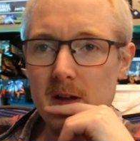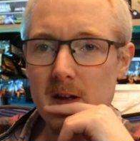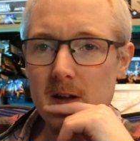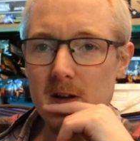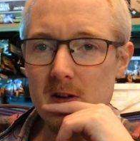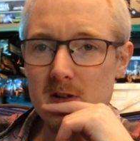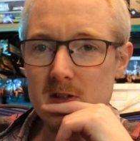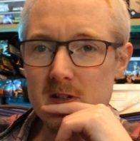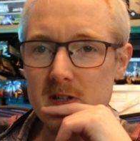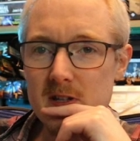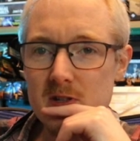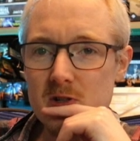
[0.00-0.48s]

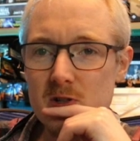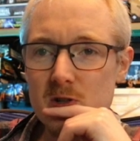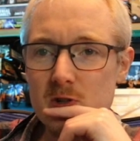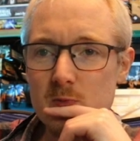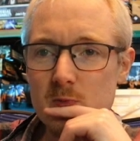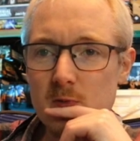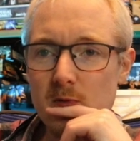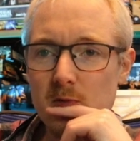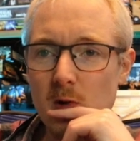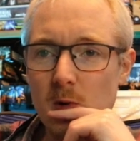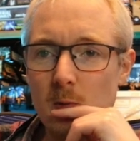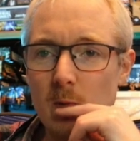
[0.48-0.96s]

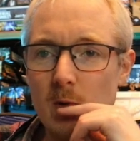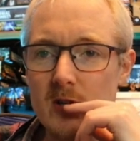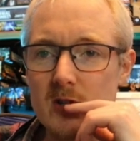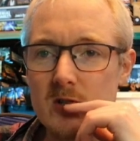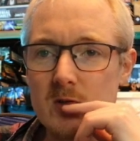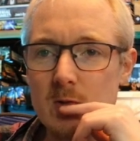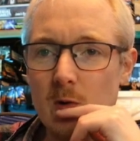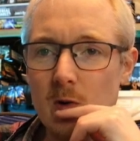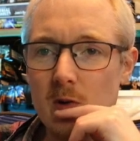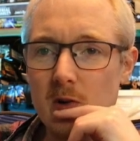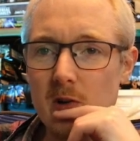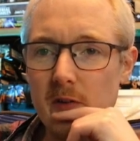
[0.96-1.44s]
Intercessors, we've got 1
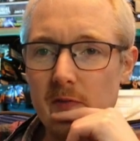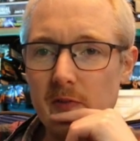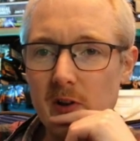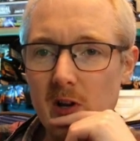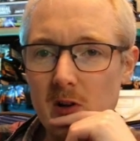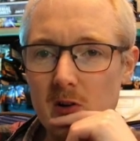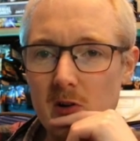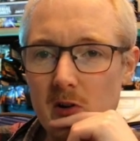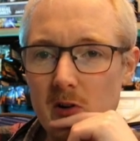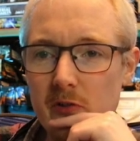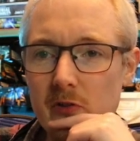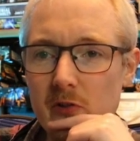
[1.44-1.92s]
squad of
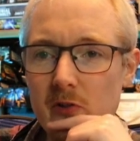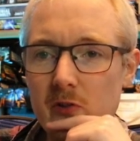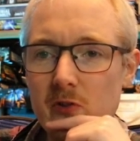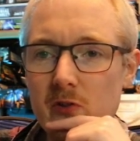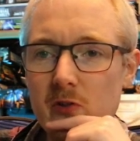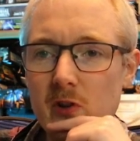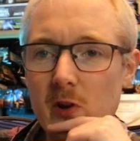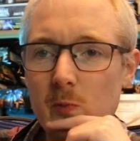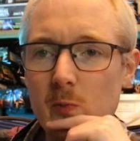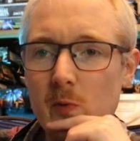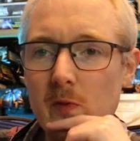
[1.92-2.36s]
Incursors,